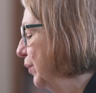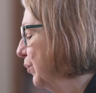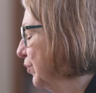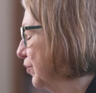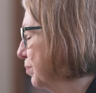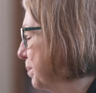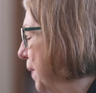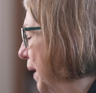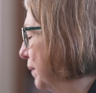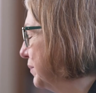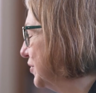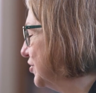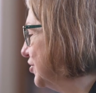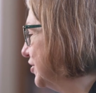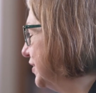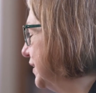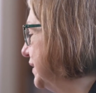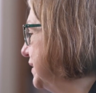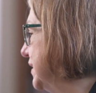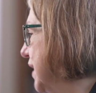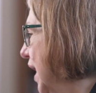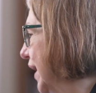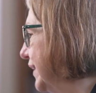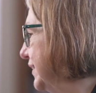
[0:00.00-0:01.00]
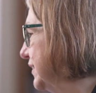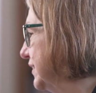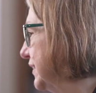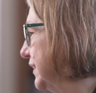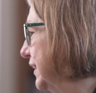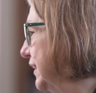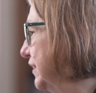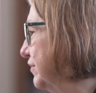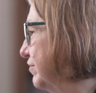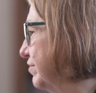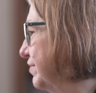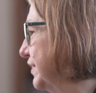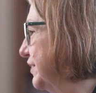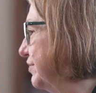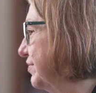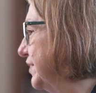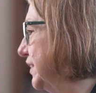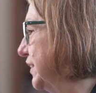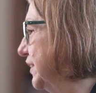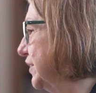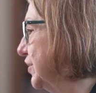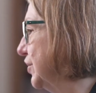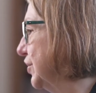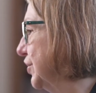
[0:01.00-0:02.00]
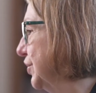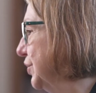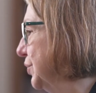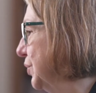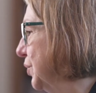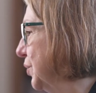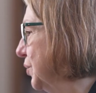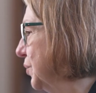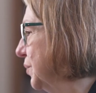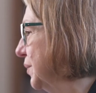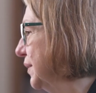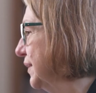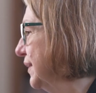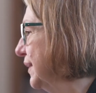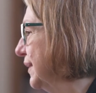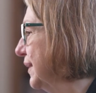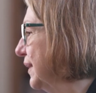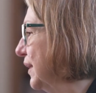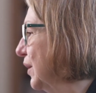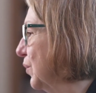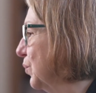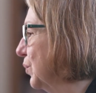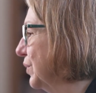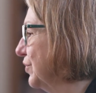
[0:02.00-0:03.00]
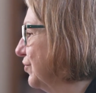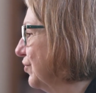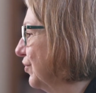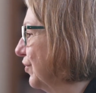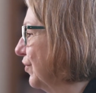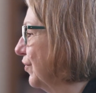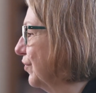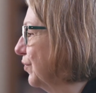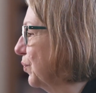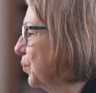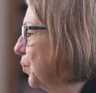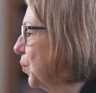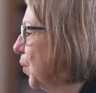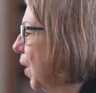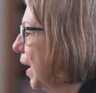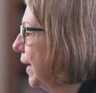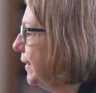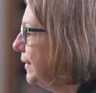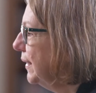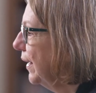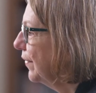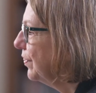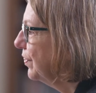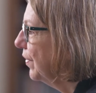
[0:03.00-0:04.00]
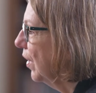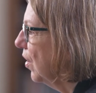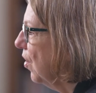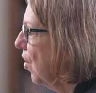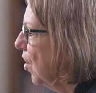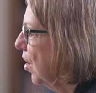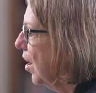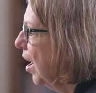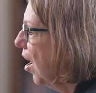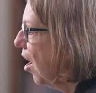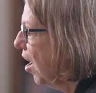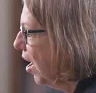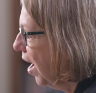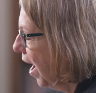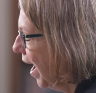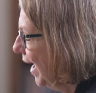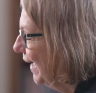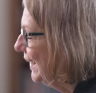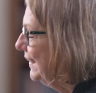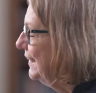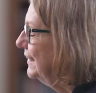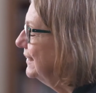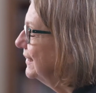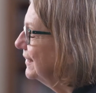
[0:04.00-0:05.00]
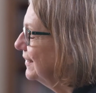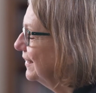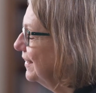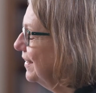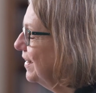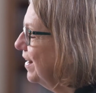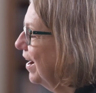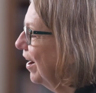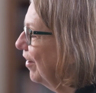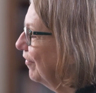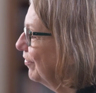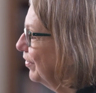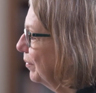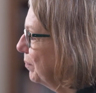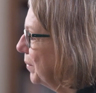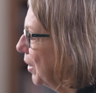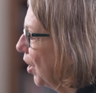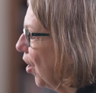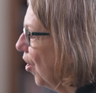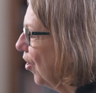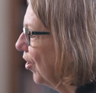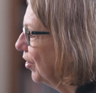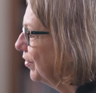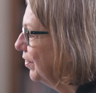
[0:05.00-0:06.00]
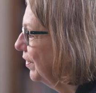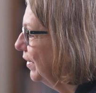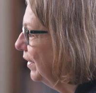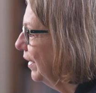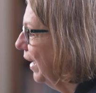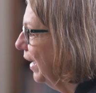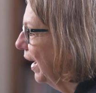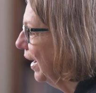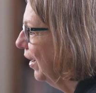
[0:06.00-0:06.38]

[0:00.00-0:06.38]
was published in nineteen fifty-two, which is right at the height of the McCarthy